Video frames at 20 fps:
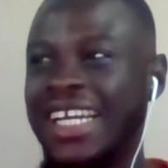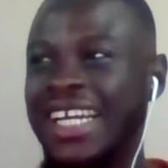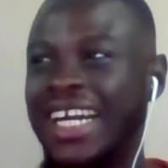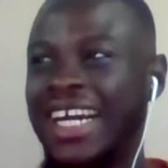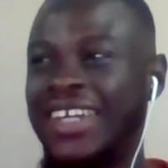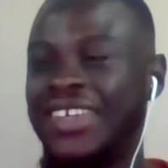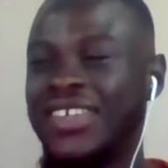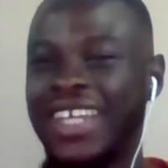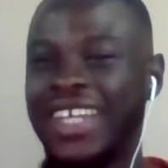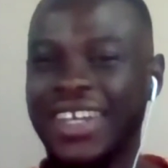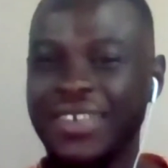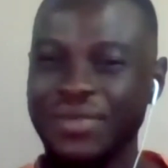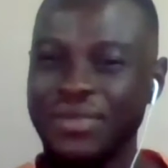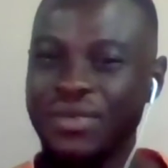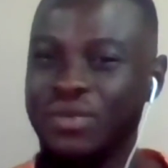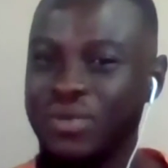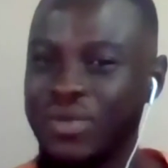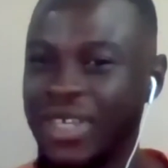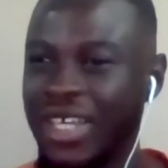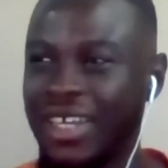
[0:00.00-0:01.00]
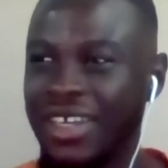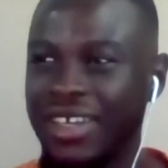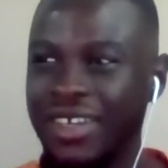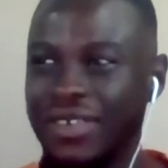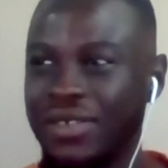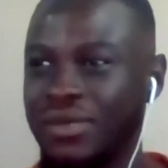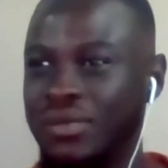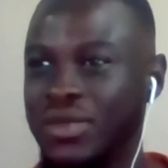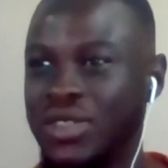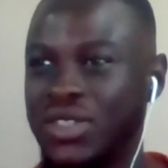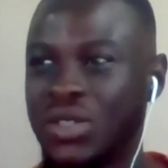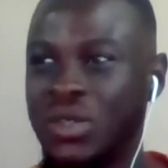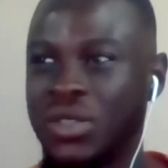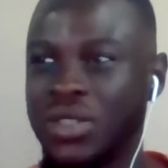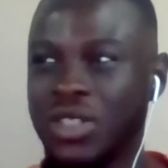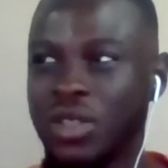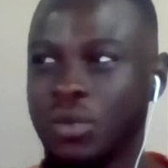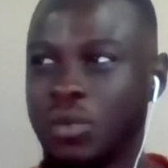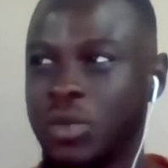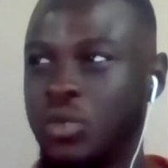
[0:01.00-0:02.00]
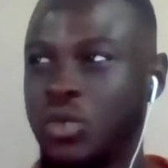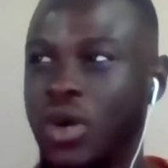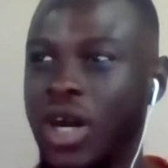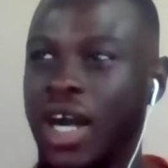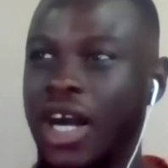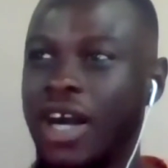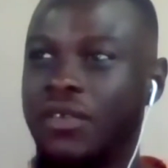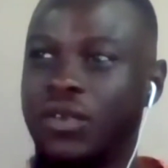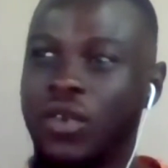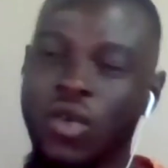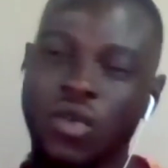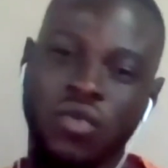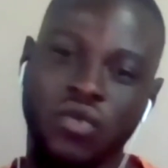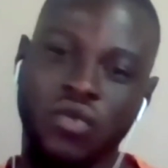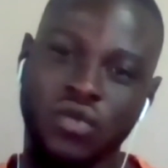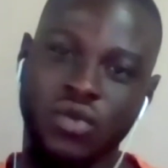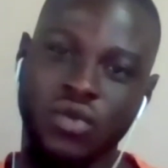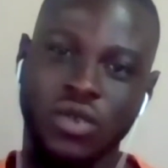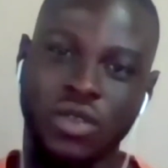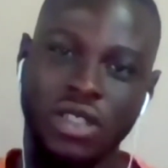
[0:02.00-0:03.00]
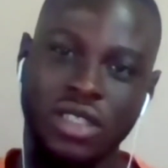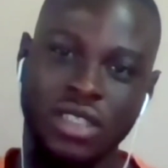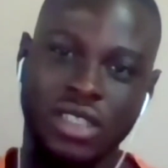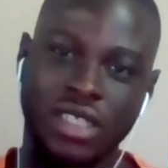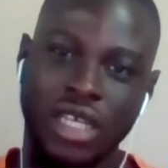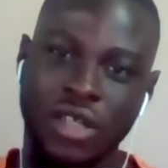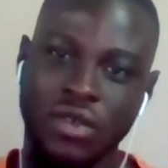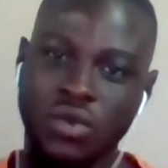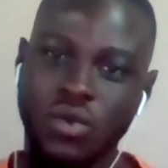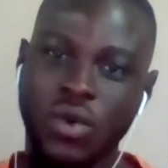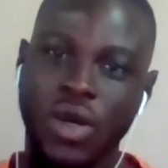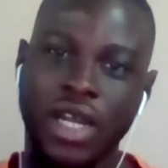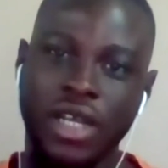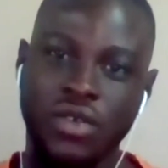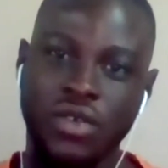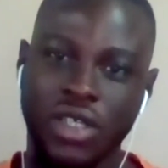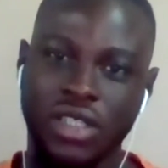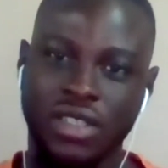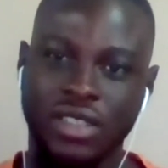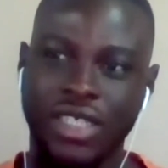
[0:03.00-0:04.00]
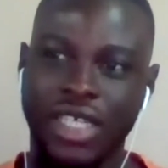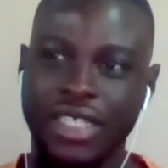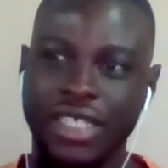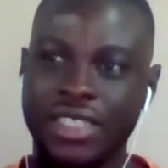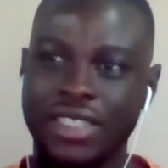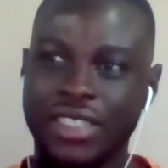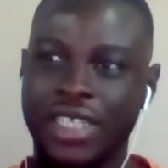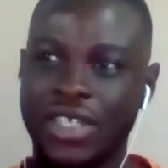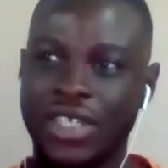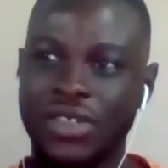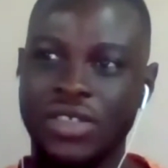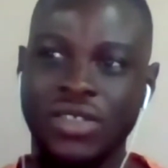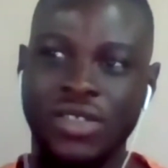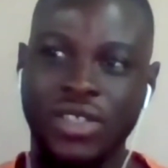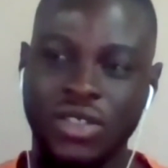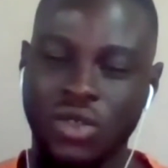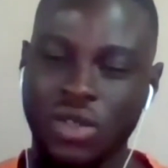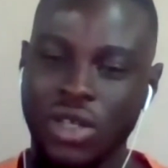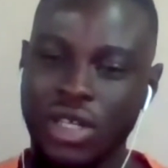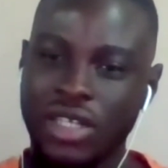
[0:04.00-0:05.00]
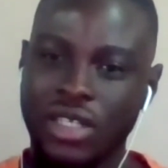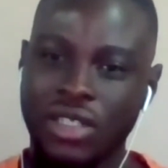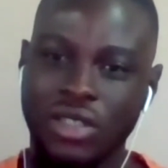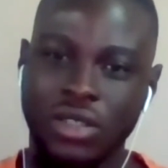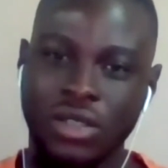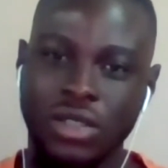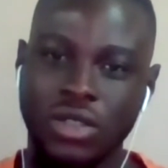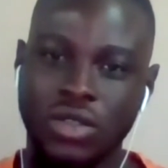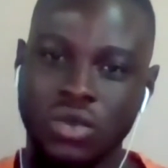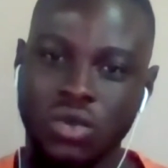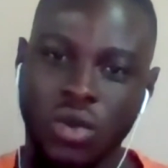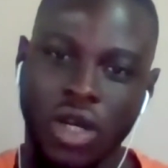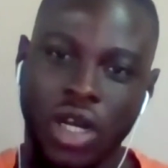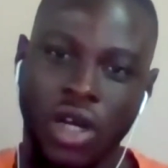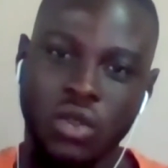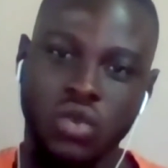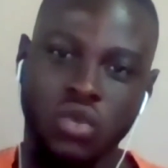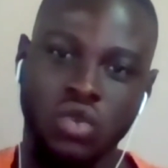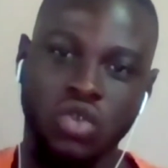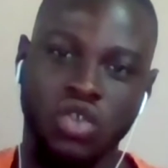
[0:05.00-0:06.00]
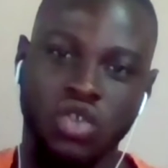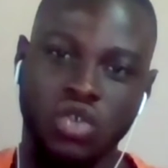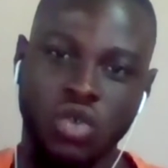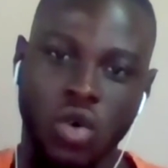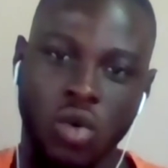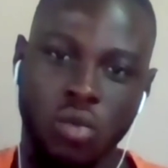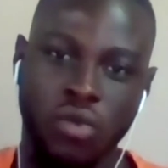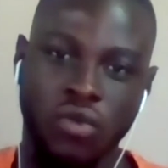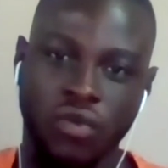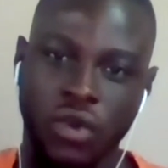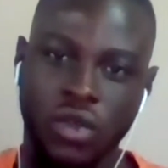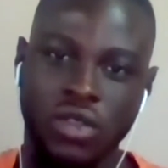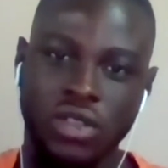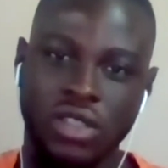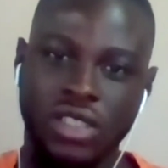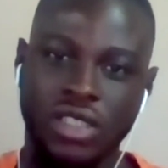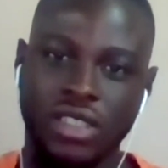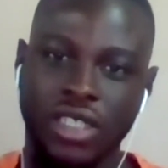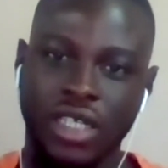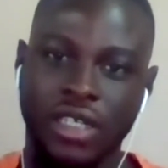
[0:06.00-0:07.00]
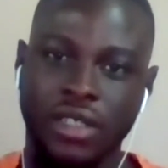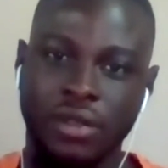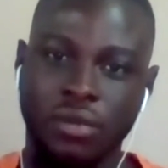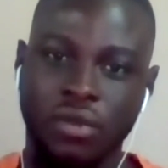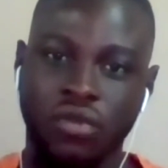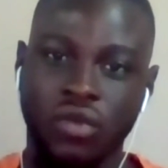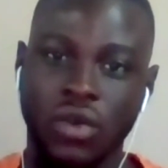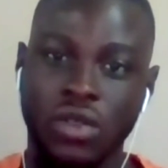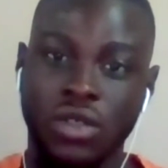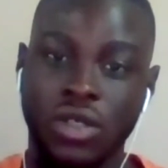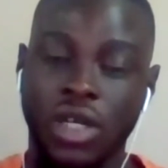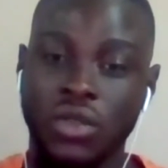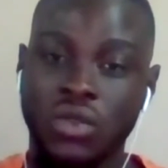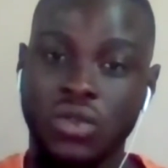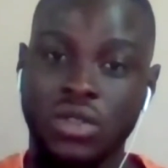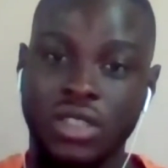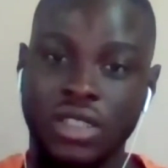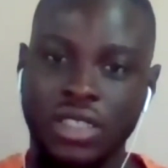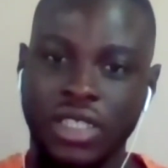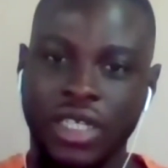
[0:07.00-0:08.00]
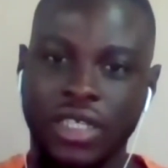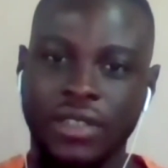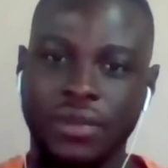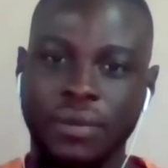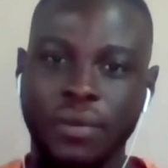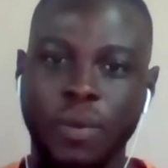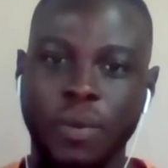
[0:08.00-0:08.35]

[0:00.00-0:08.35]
Another misconception people have of UI UX design is that you need to know how to draw before you know how to design.